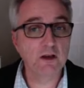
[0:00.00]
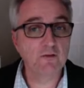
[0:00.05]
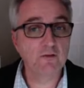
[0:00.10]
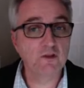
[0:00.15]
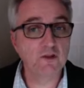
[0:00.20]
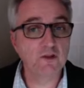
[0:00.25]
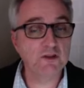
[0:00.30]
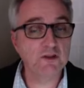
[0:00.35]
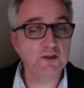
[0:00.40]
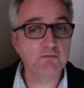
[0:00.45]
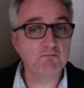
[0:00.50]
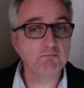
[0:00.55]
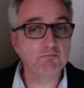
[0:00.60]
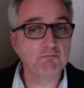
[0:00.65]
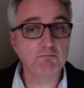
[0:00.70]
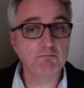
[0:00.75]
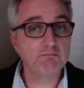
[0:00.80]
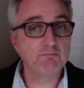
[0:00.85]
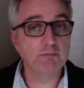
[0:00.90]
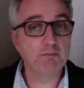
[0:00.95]
This
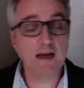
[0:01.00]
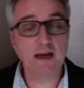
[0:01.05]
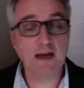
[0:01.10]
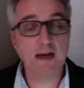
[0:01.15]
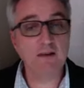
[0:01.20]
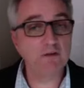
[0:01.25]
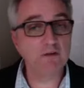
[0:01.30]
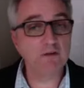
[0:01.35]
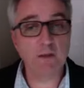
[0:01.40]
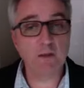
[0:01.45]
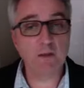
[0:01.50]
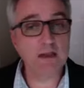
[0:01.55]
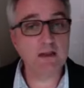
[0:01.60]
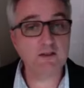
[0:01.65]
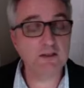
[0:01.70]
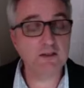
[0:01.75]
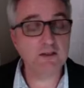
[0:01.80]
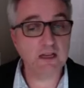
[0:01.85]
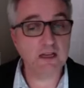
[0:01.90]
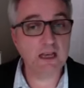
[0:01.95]
part of the
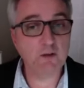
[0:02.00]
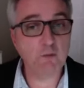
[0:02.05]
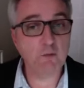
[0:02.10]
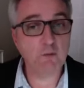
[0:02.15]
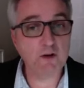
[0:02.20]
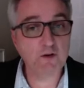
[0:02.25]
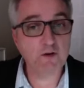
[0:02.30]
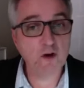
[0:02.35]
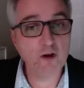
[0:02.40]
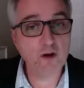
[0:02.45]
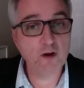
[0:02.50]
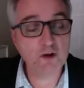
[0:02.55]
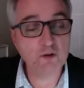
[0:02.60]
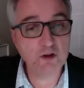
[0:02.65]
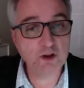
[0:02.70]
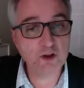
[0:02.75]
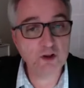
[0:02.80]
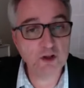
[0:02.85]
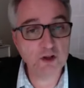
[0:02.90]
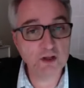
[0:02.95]
balancing act we're trying to
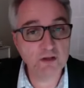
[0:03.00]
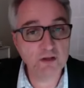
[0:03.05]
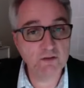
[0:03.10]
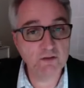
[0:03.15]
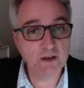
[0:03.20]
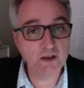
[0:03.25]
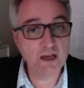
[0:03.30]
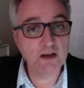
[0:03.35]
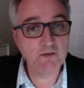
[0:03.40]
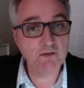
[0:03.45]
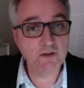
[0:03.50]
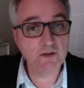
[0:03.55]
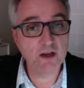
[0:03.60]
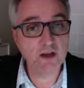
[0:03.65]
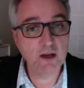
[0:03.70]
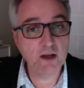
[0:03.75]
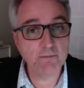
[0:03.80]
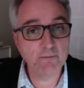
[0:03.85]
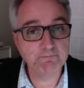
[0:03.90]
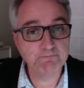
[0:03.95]
achieve at the end of the day.